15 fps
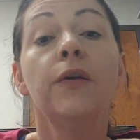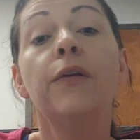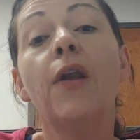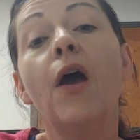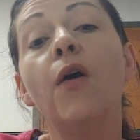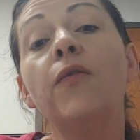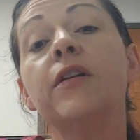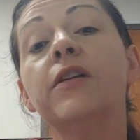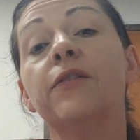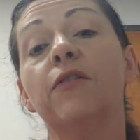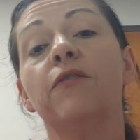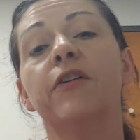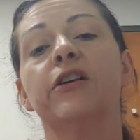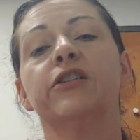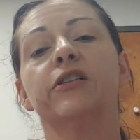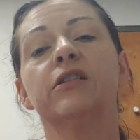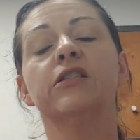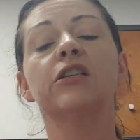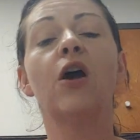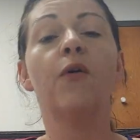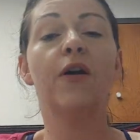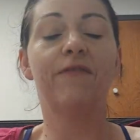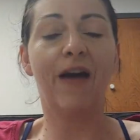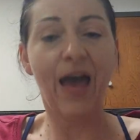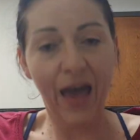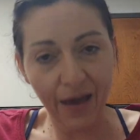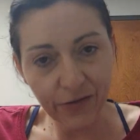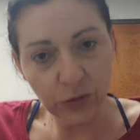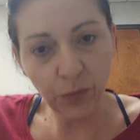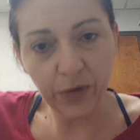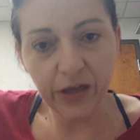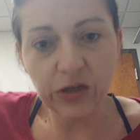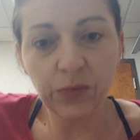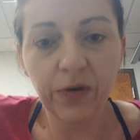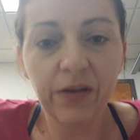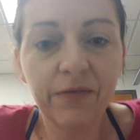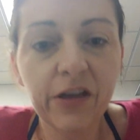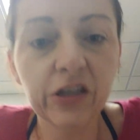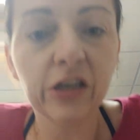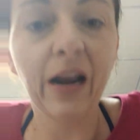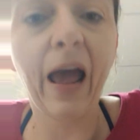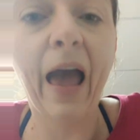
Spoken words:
Know the different visions. So if I have 20/20 vision,